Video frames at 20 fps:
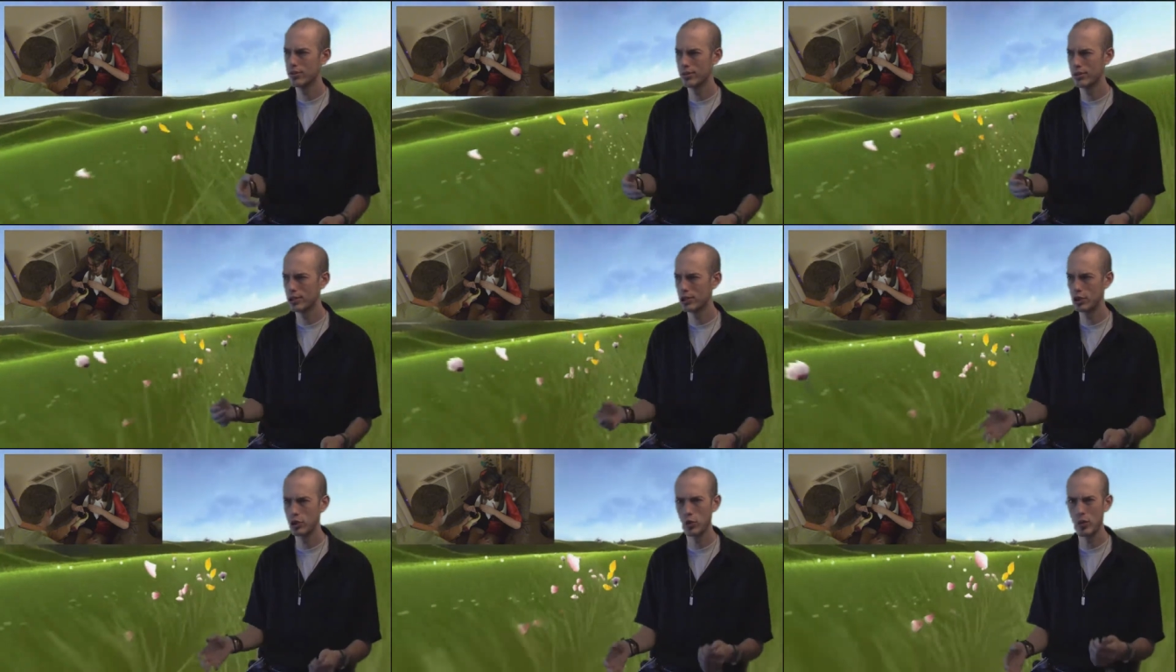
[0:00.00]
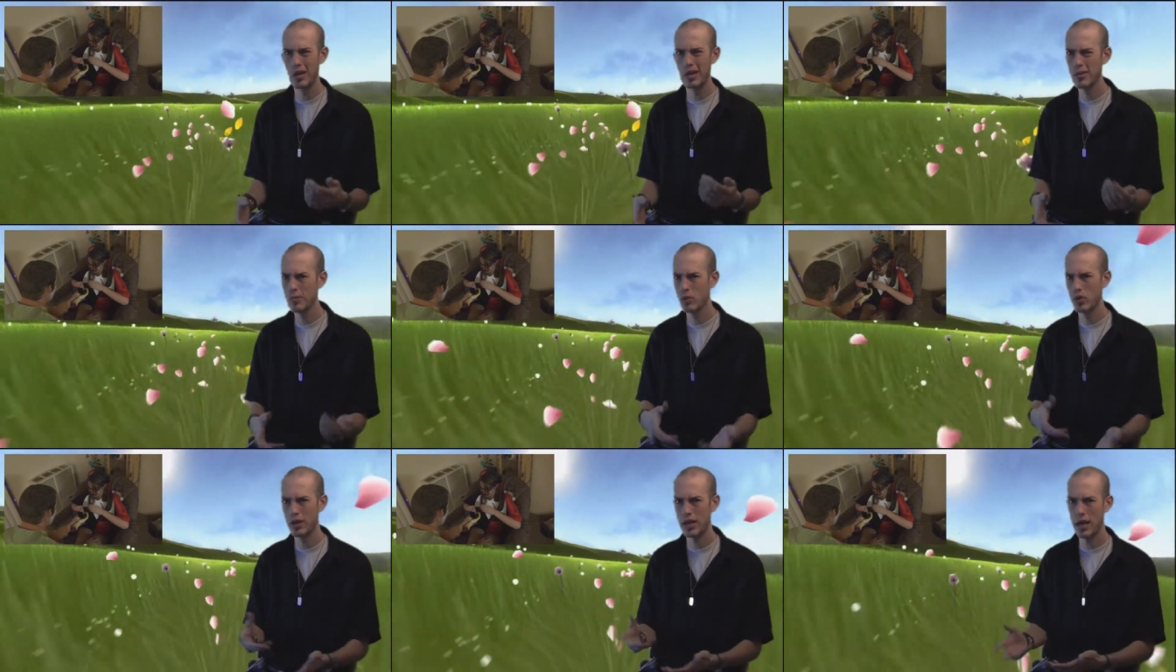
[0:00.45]
the
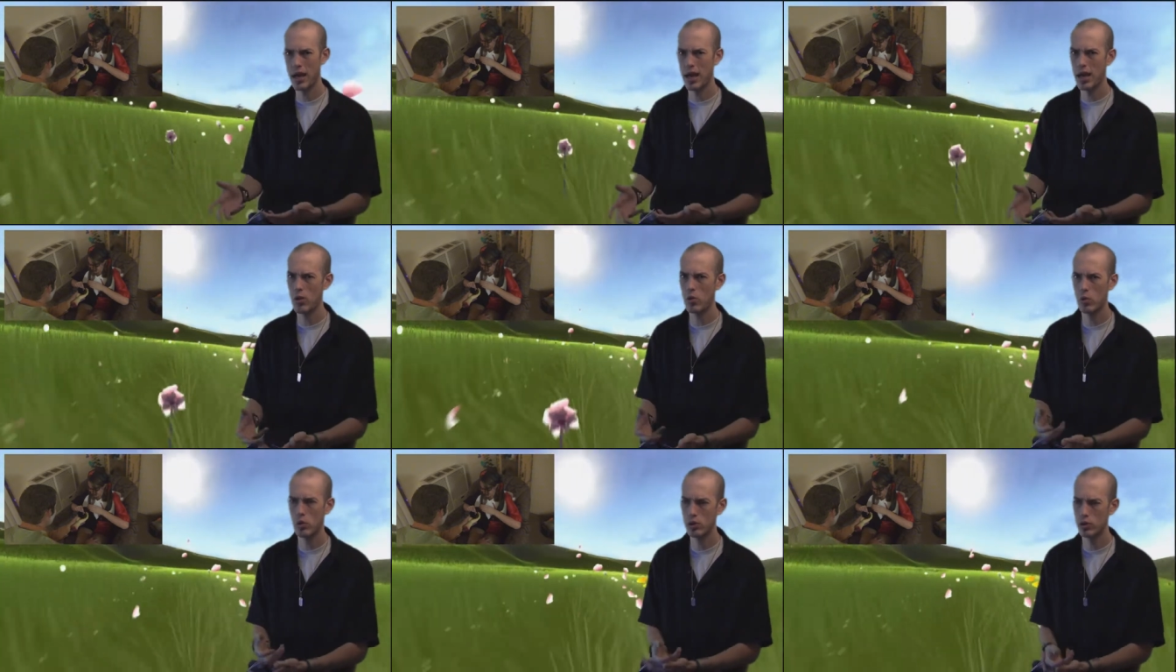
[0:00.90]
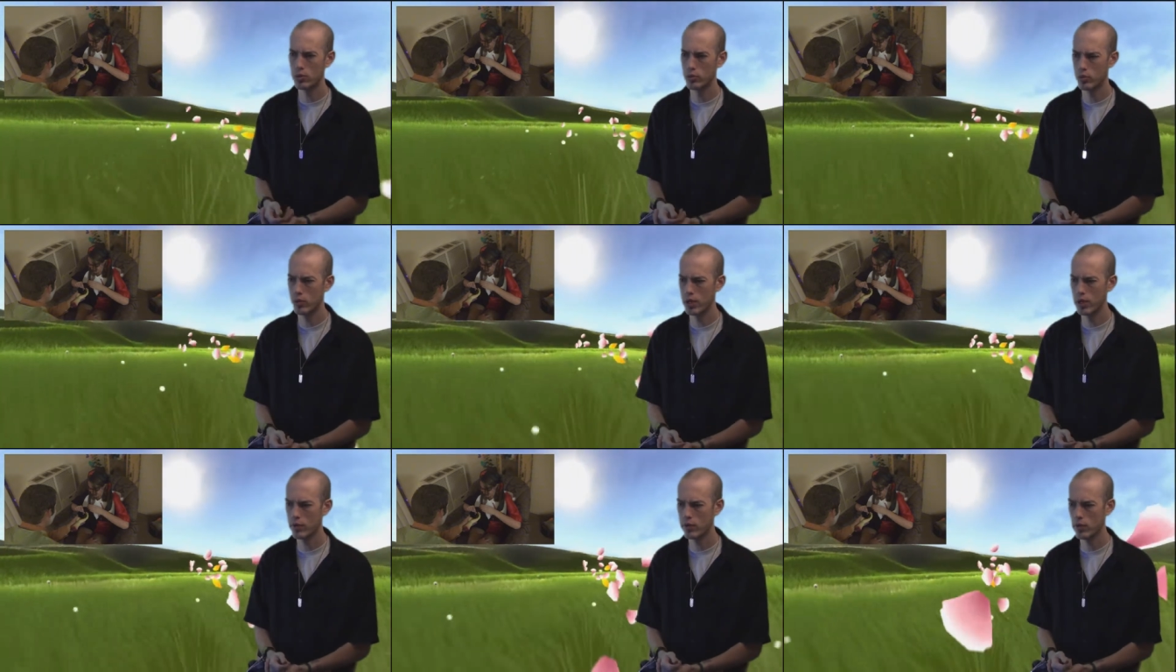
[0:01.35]
Scream or the Howl or
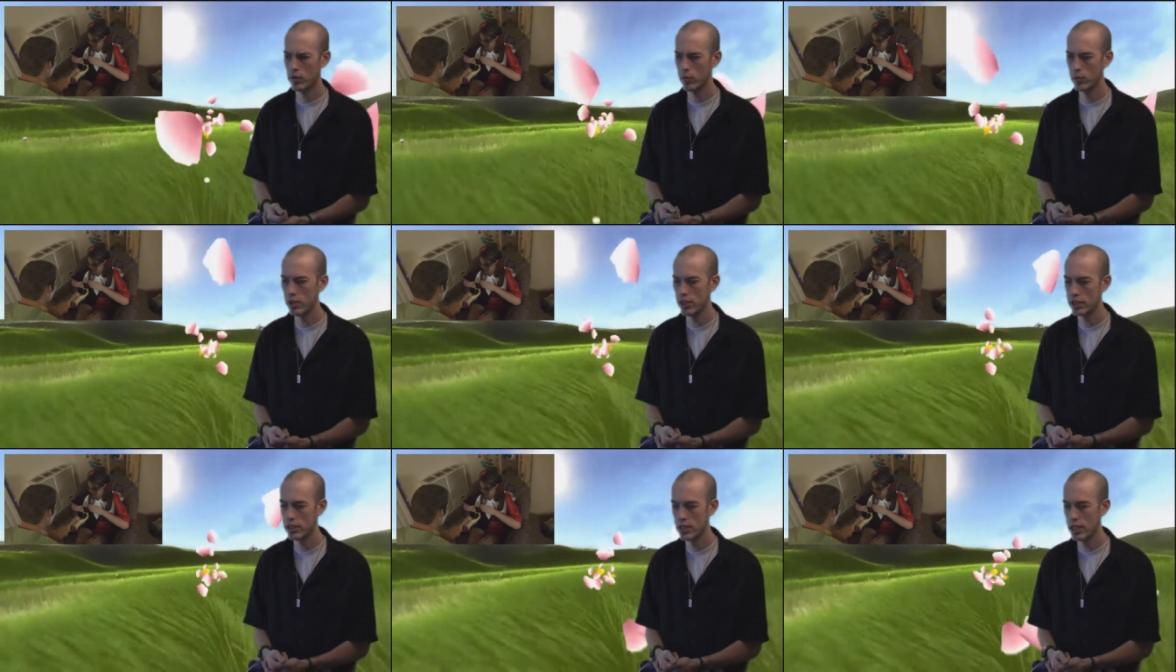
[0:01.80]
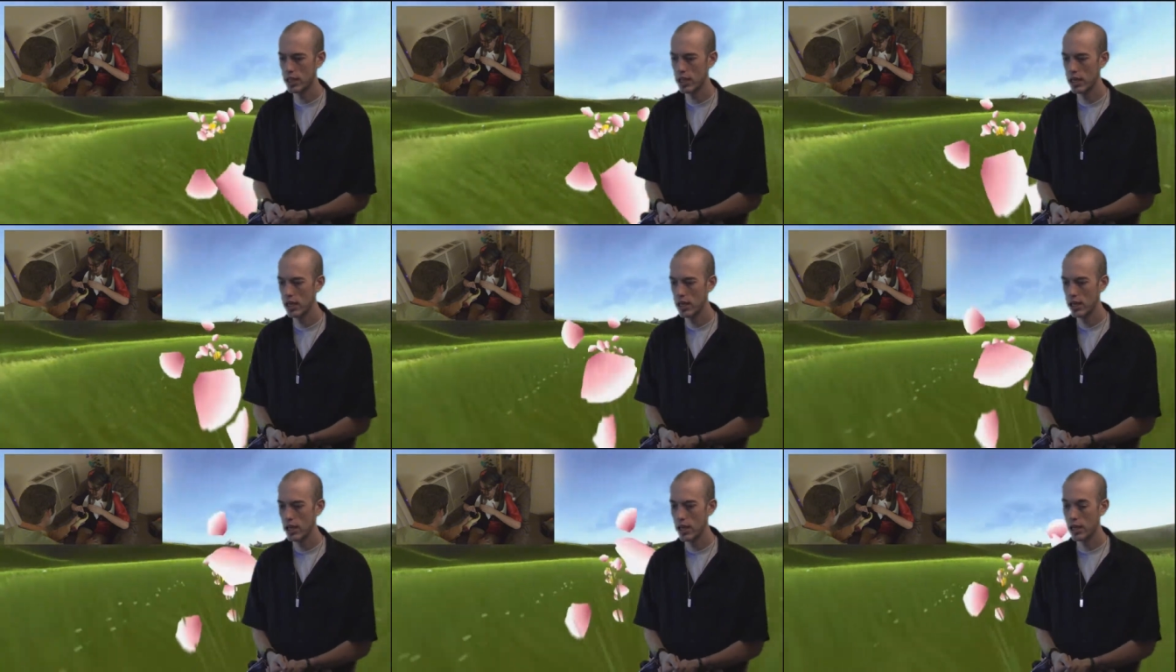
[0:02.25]
whatever it was,
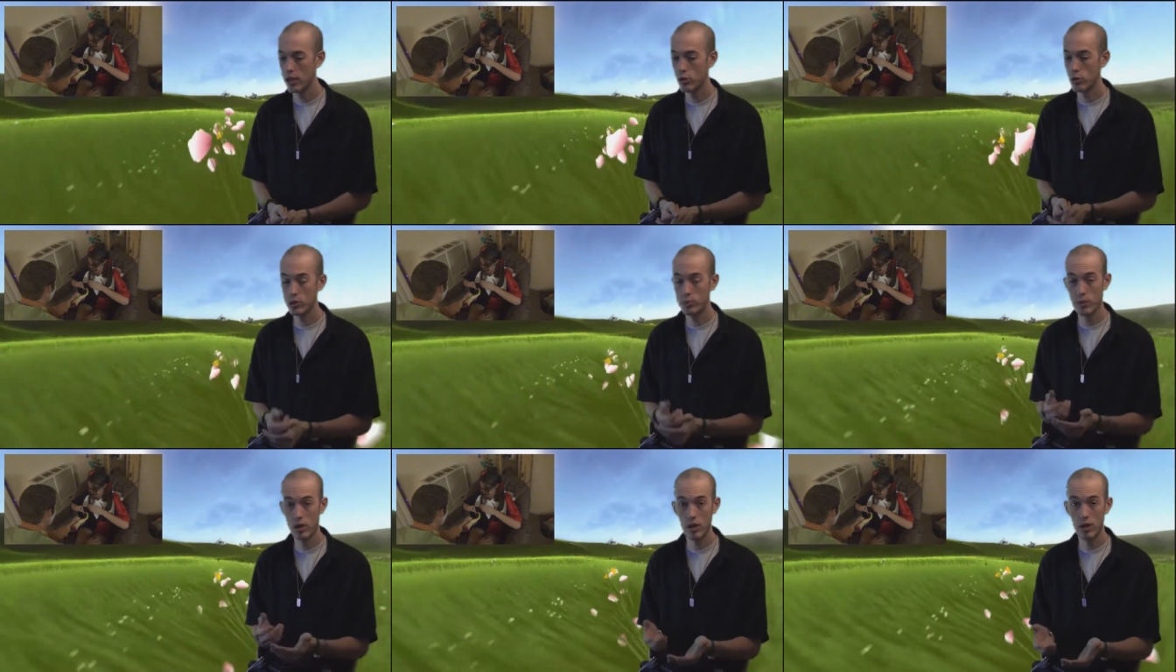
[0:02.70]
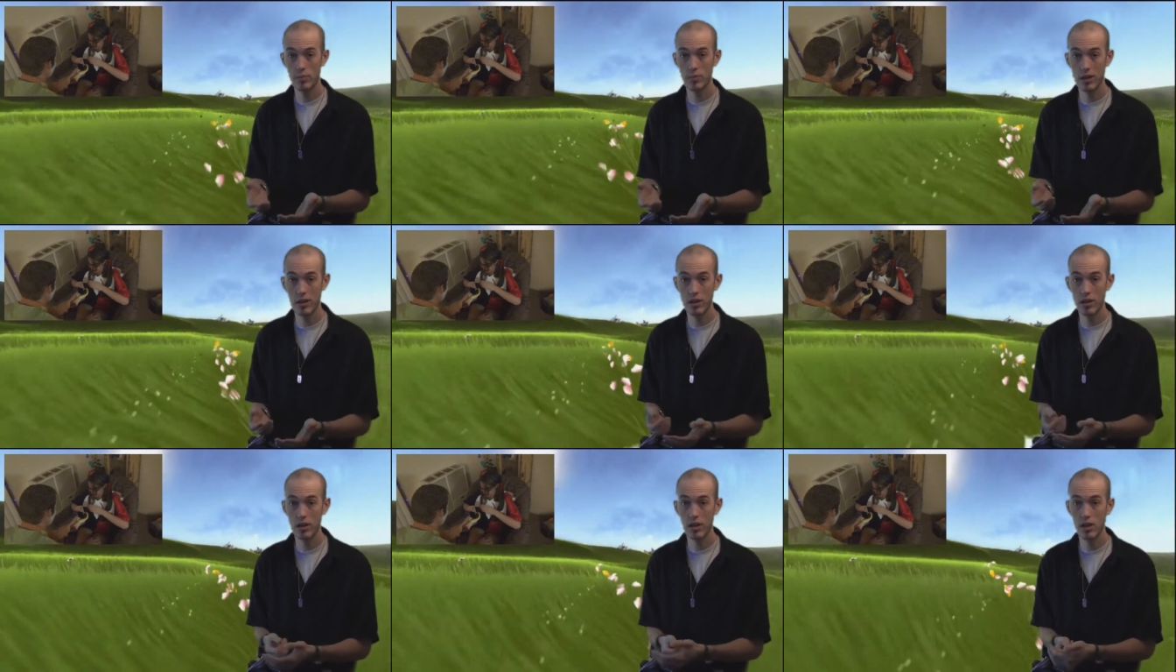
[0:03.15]
and it was put on
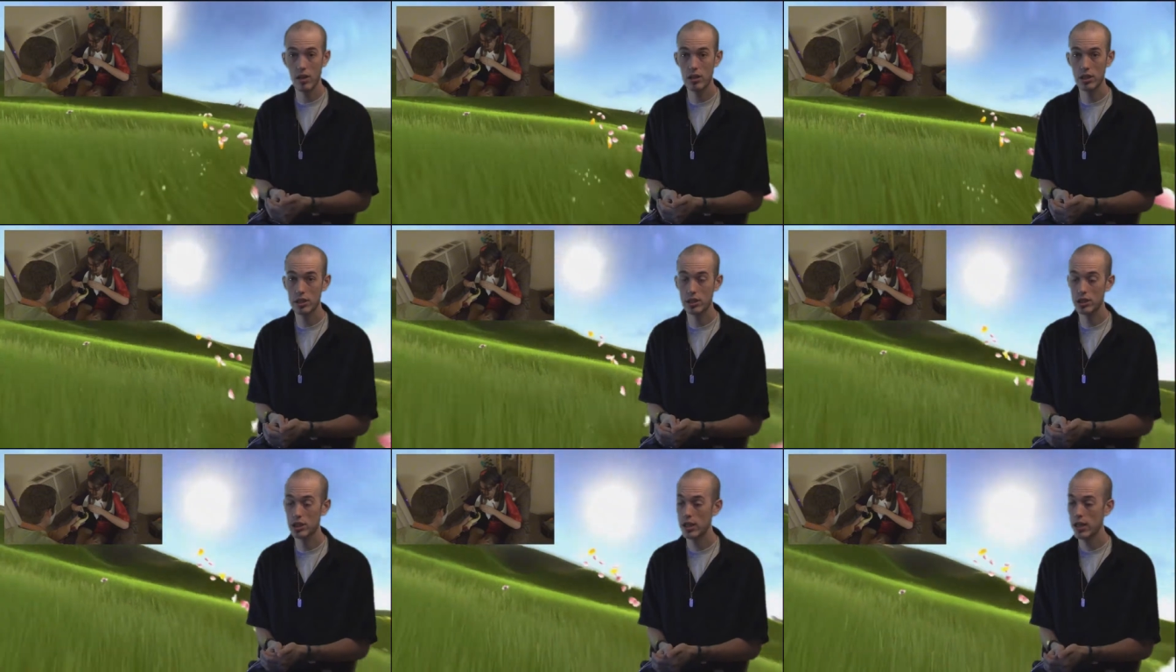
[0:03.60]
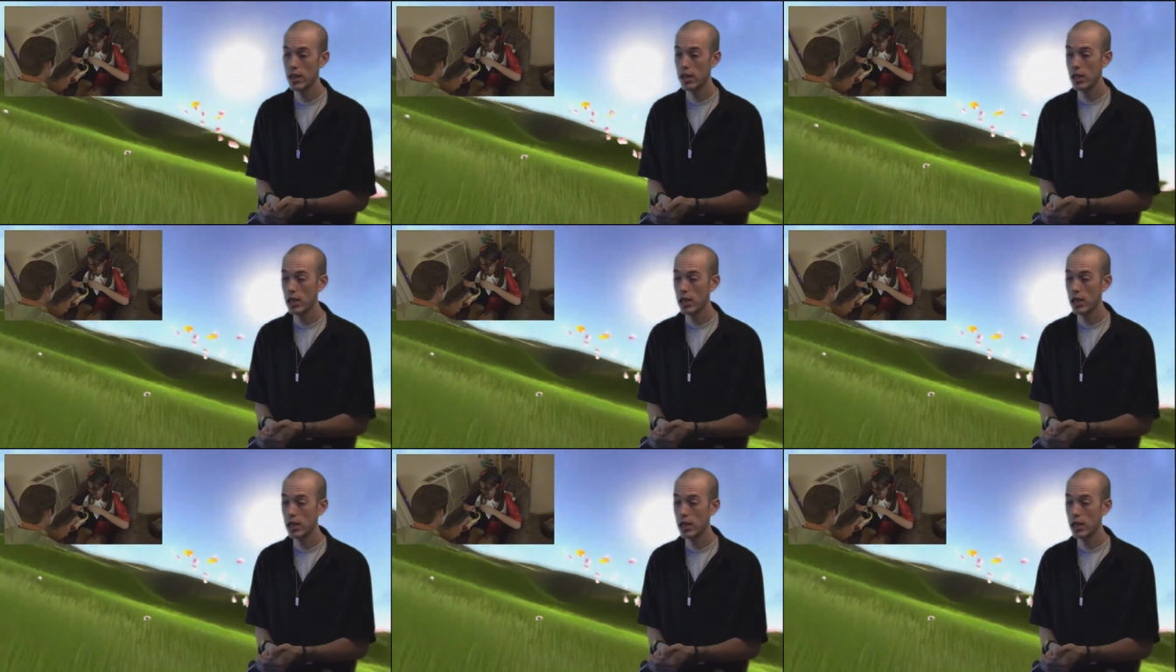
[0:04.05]
by the college.